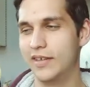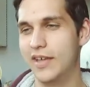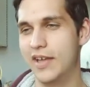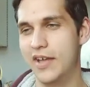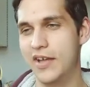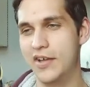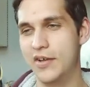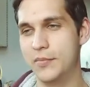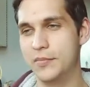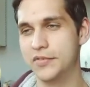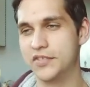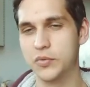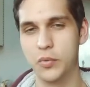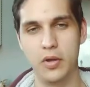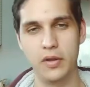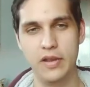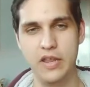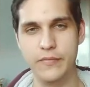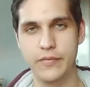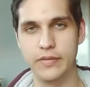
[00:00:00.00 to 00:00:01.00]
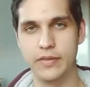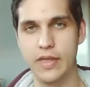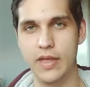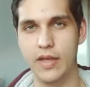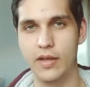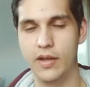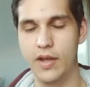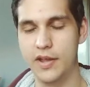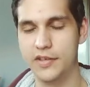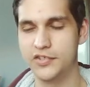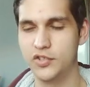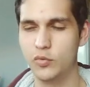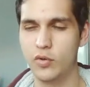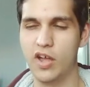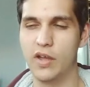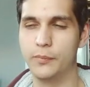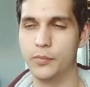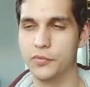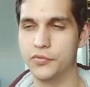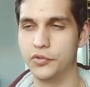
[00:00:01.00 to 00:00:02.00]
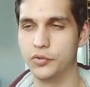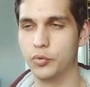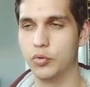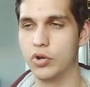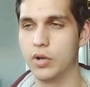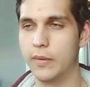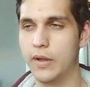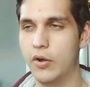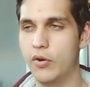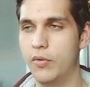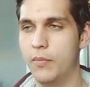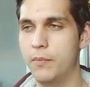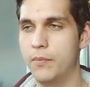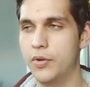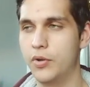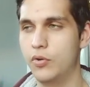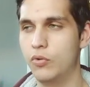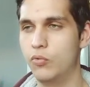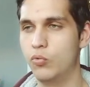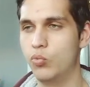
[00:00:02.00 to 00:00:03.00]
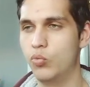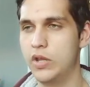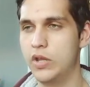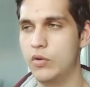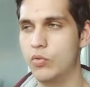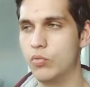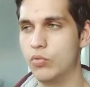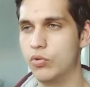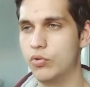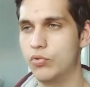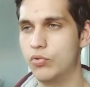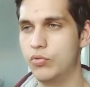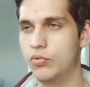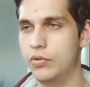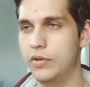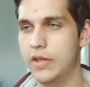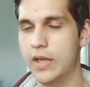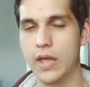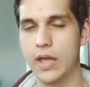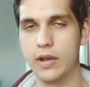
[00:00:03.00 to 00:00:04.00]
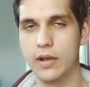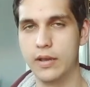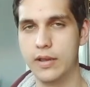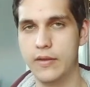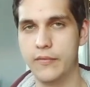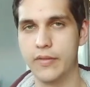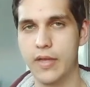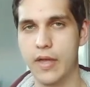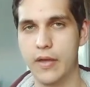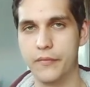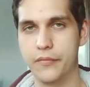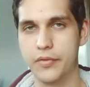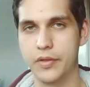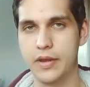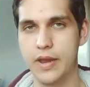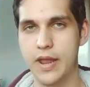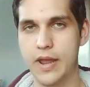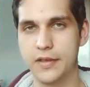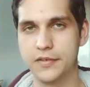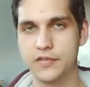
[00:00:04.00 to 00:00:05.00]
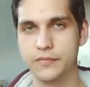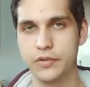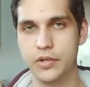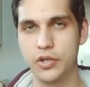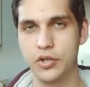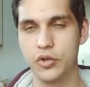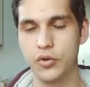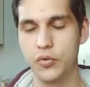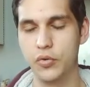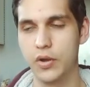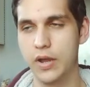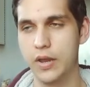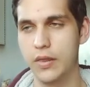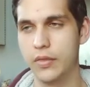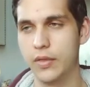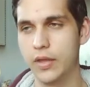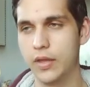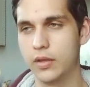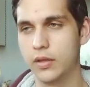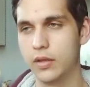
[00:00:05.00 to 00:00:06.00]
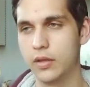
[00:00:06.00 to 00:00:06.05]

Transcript: So I'll leave it there. I still have more to talk about, but we will, leave that for the next video, I think.